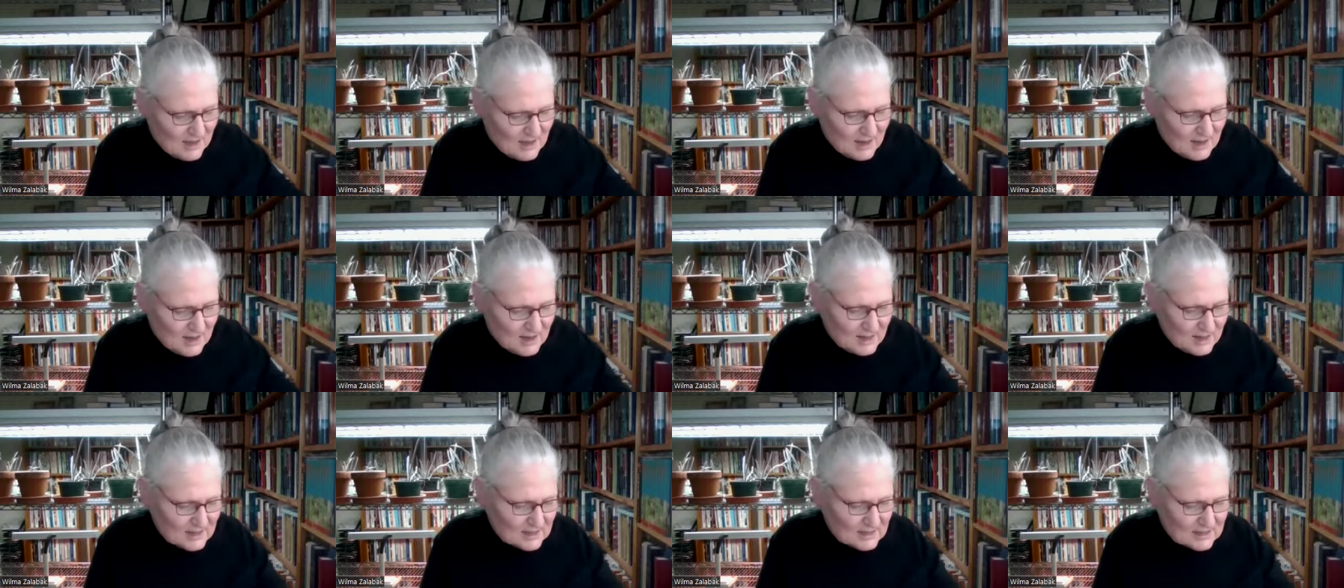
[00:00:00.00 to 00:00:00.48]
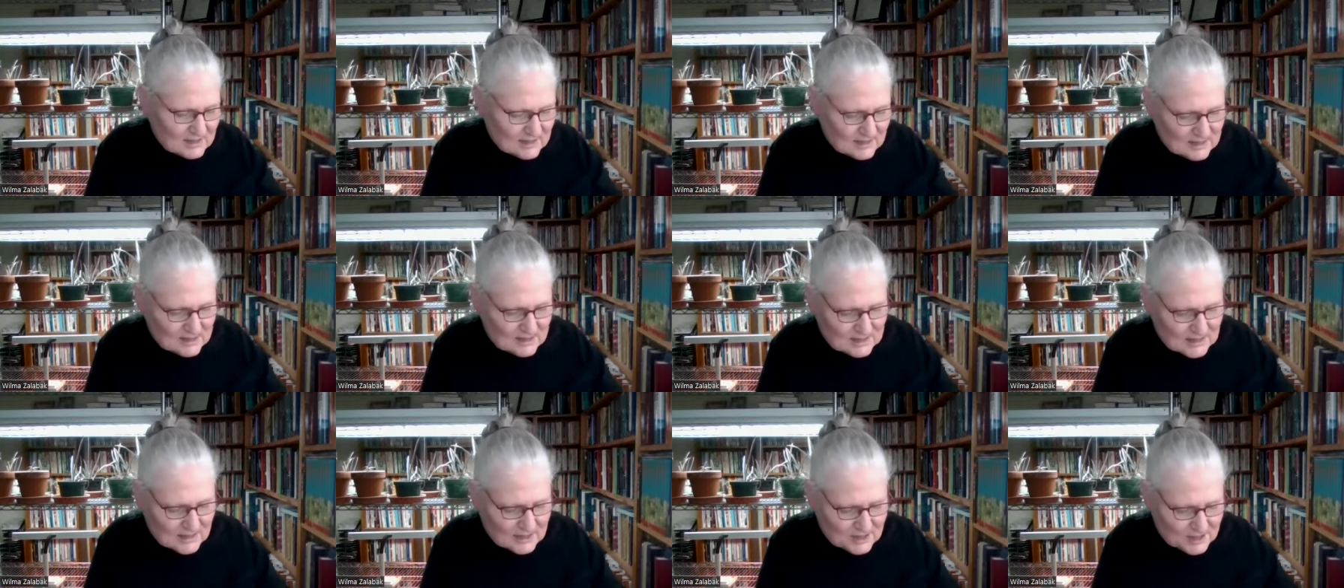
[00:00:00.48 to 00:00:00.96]
It is
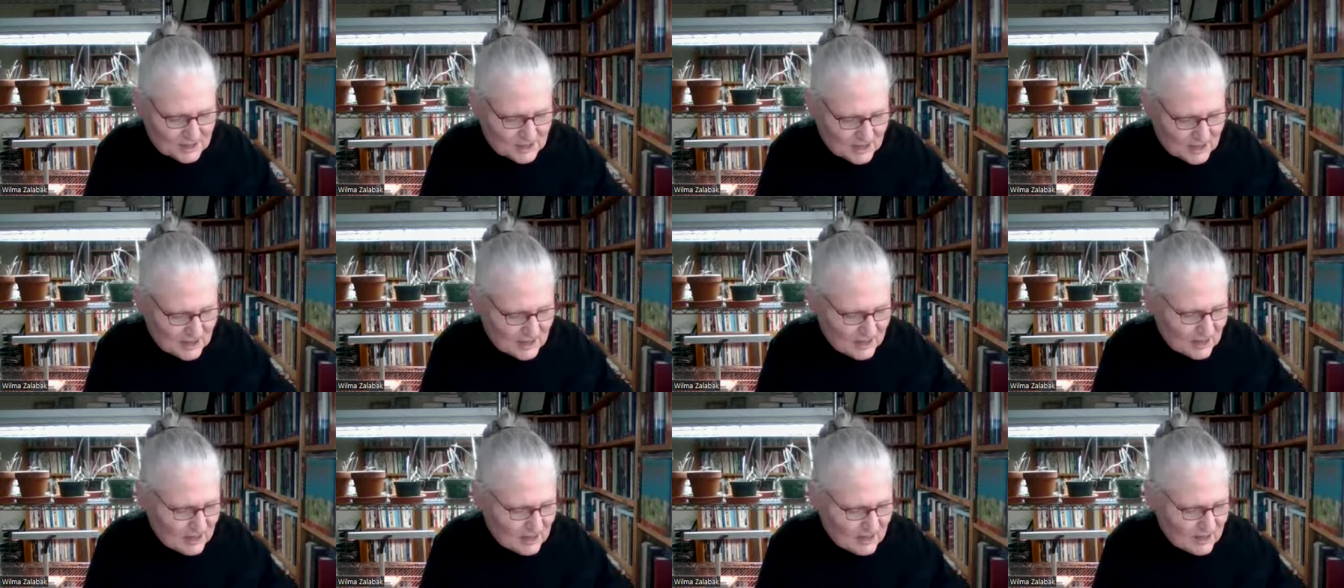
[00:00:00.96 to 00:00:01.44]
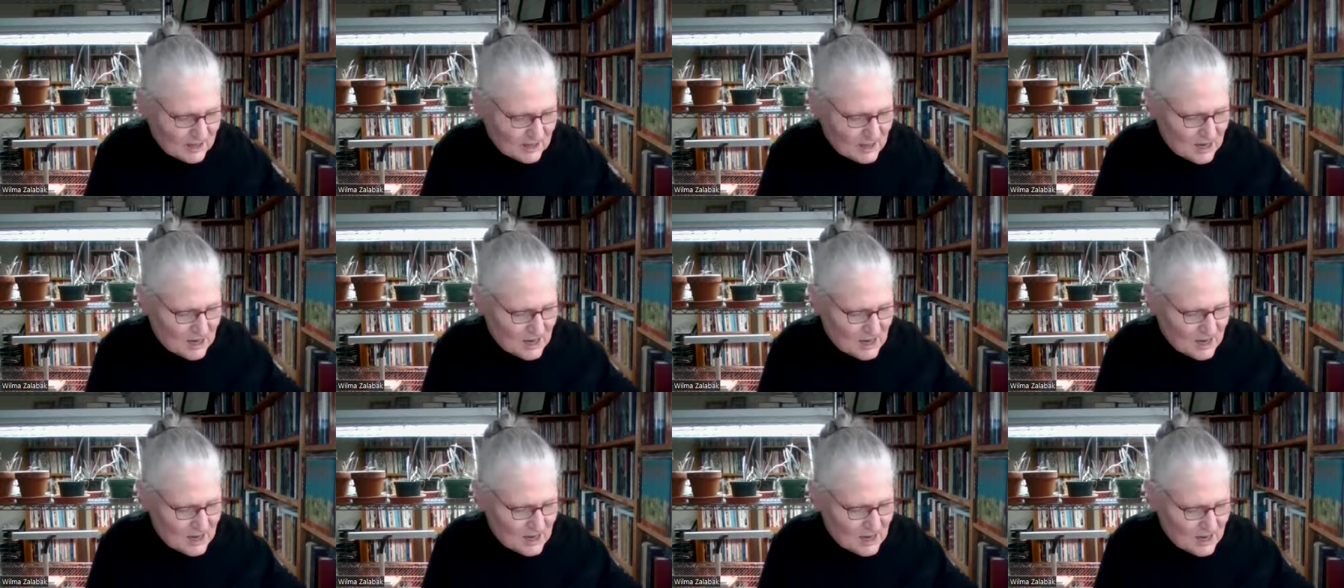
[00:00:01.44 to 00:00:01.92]
such an
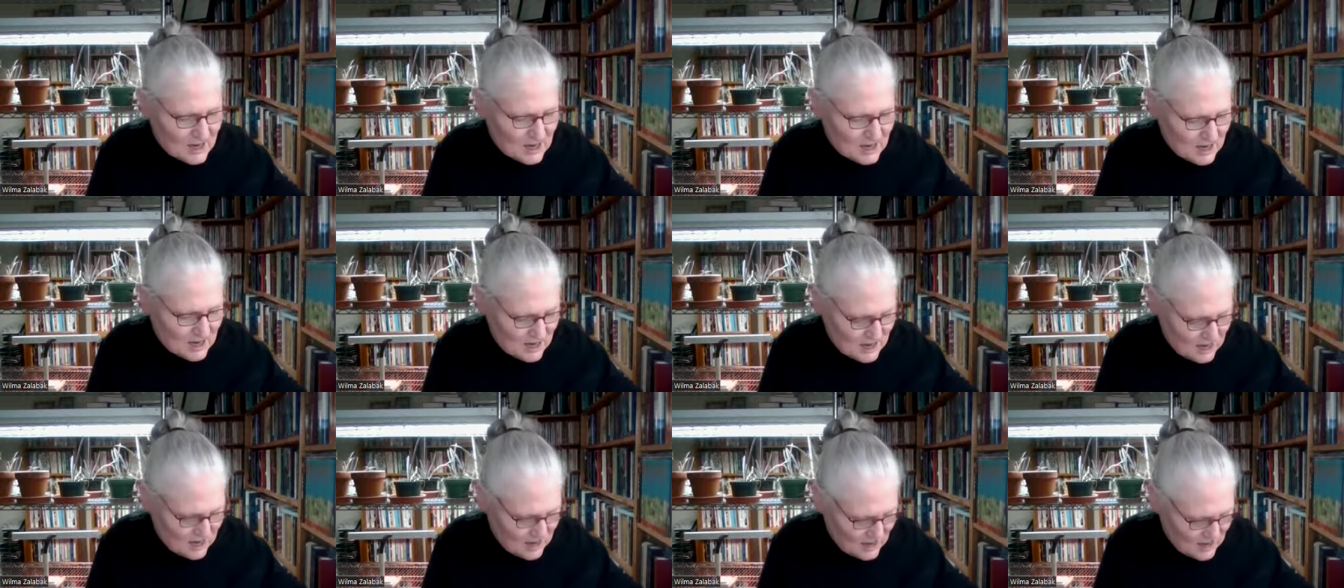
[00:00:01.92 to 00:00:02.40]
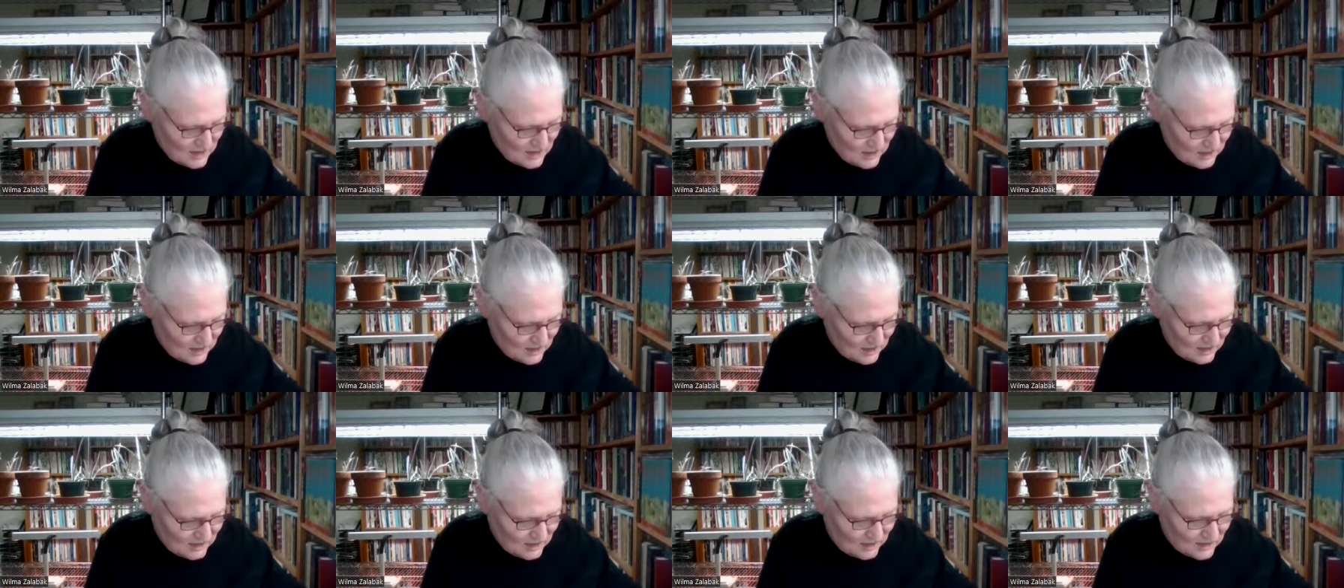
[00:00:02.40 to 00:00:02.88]

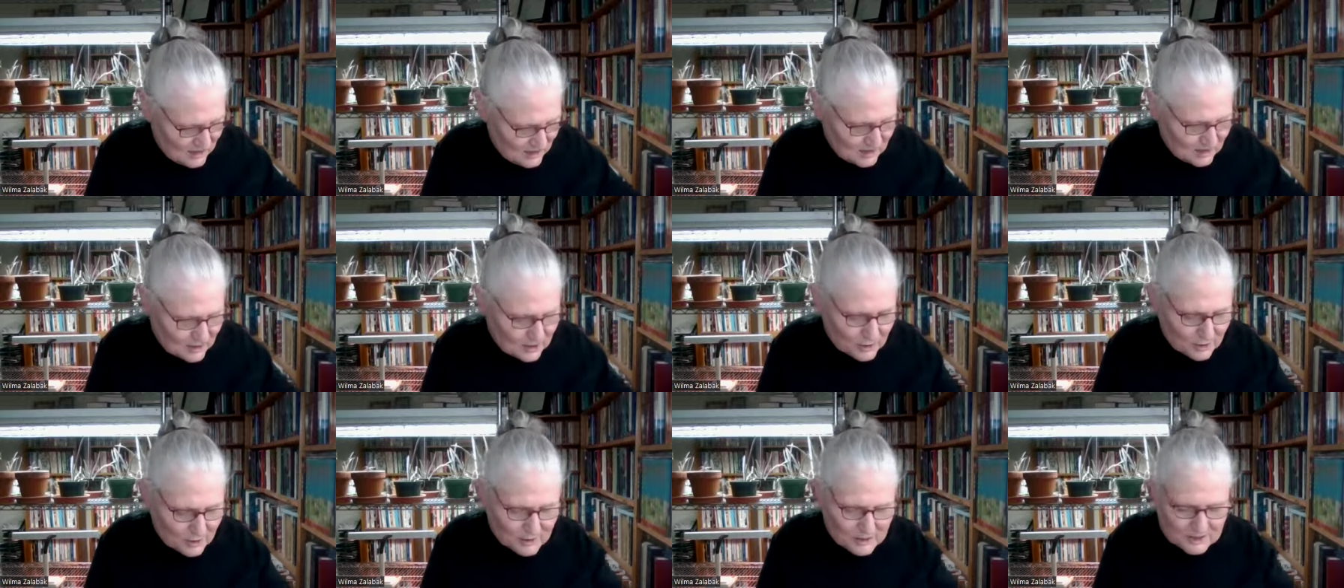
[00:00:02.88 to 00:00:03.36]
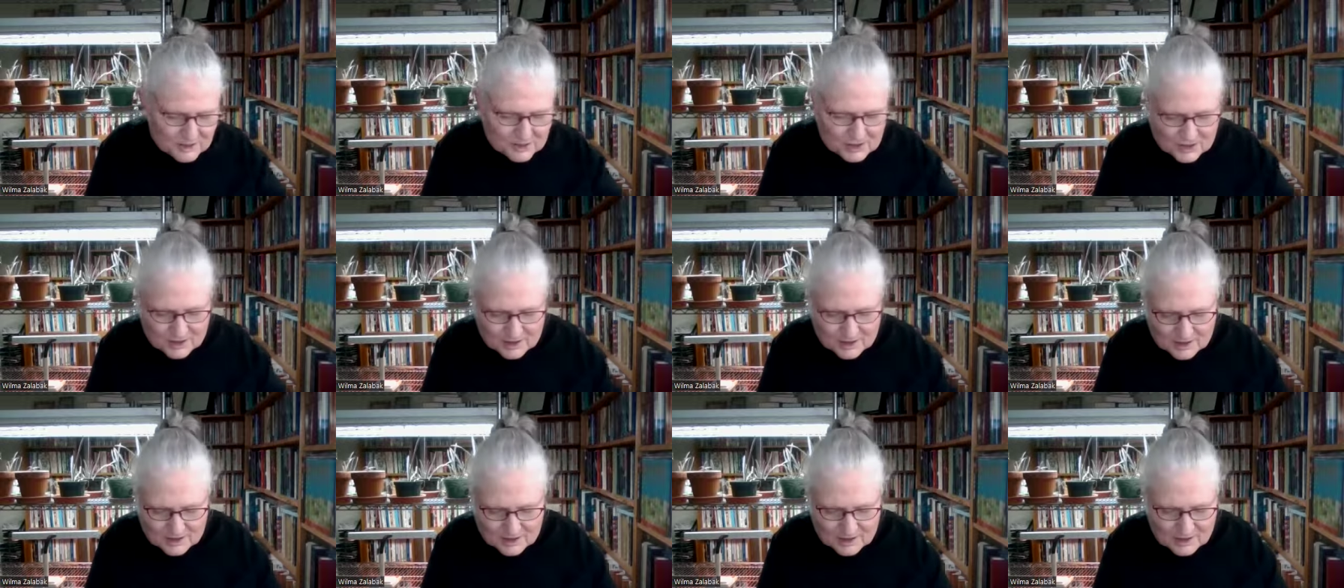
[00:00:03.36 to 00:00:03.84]
uh,
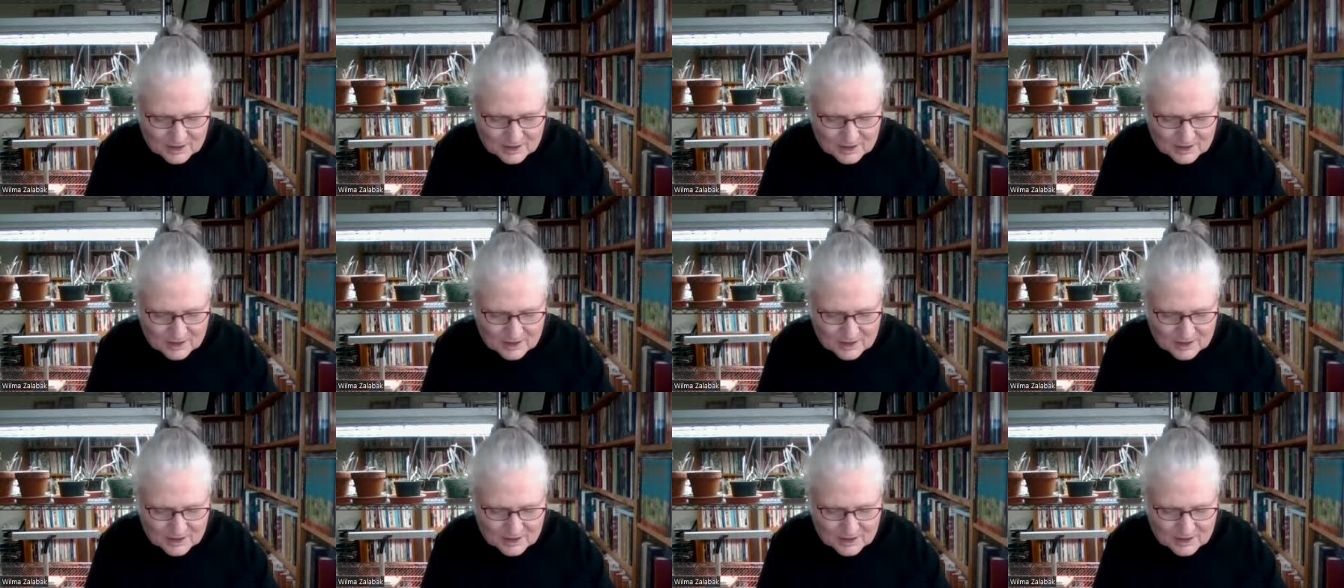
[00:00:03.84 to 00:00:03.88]
encourager